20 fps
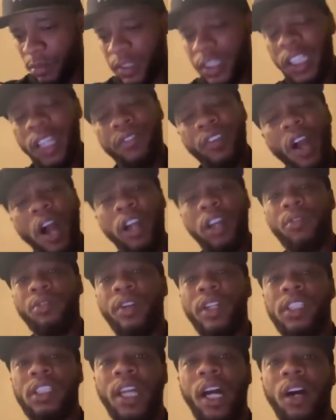See if y'all can
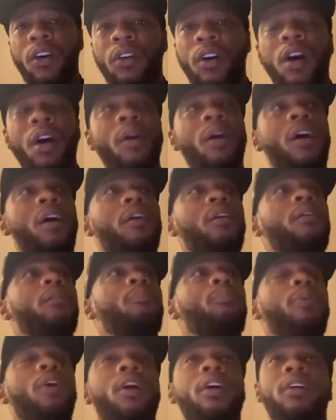reach out.
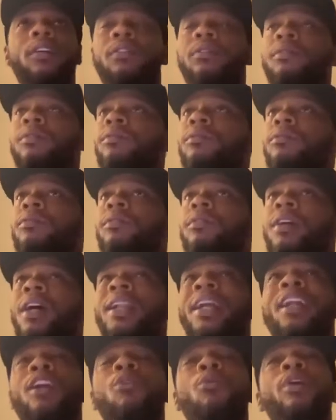
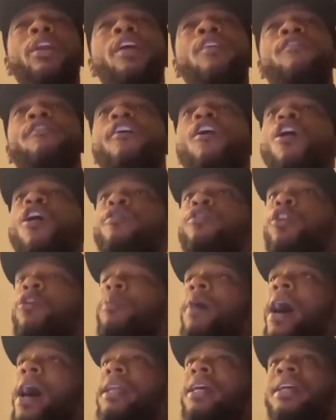And I don't want to involve
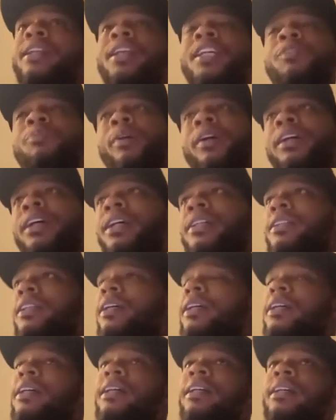nobody in this because
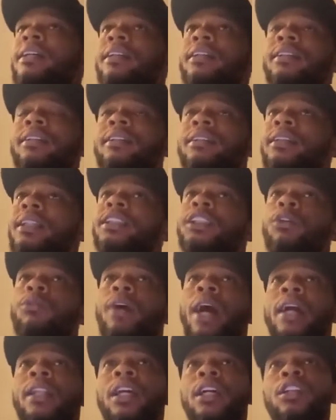this
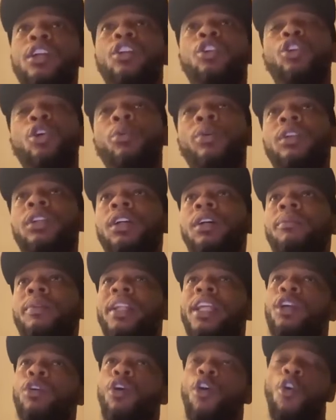don't got nothing to do with them
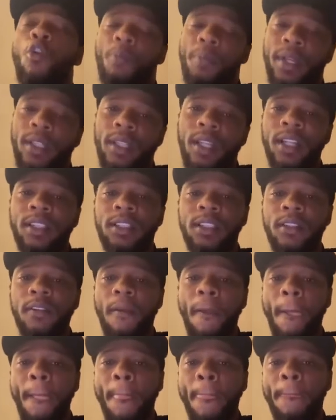and they don't owe me
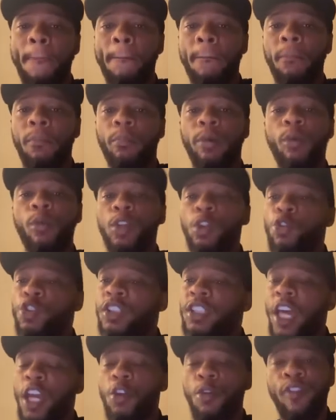nothing. But when you
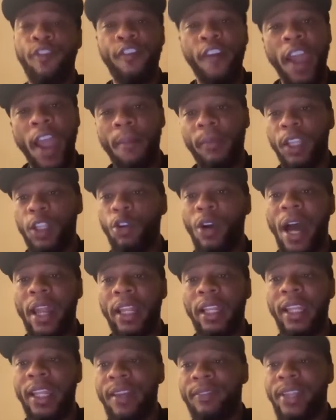say you family, you got
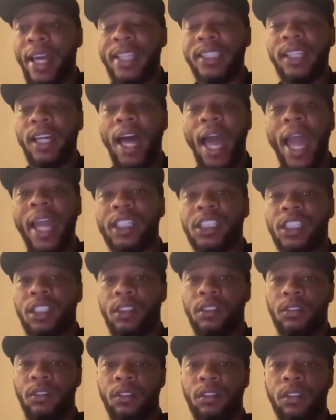to live. That's an
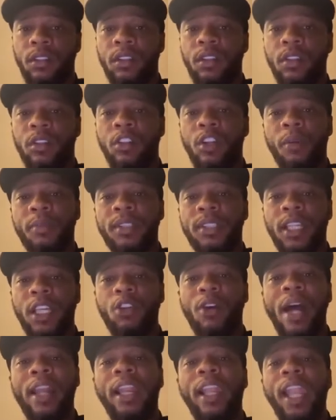action. You know what I'm
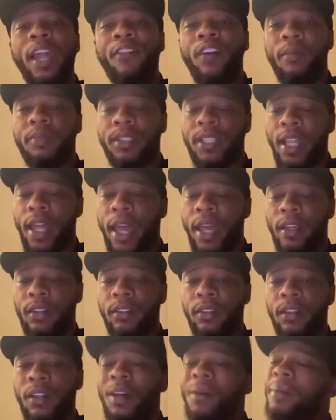saying? You got to live up to that.
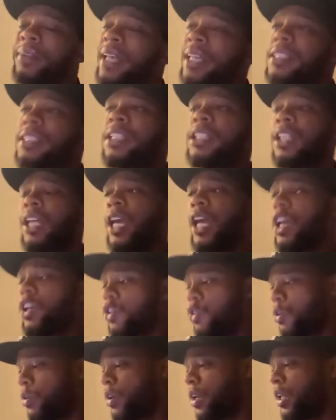But that's neither
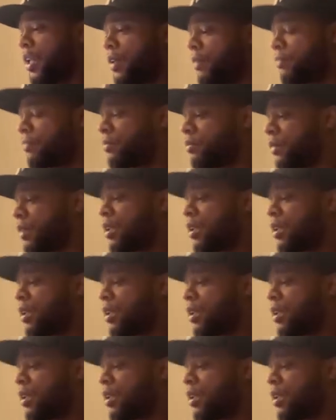here nor there.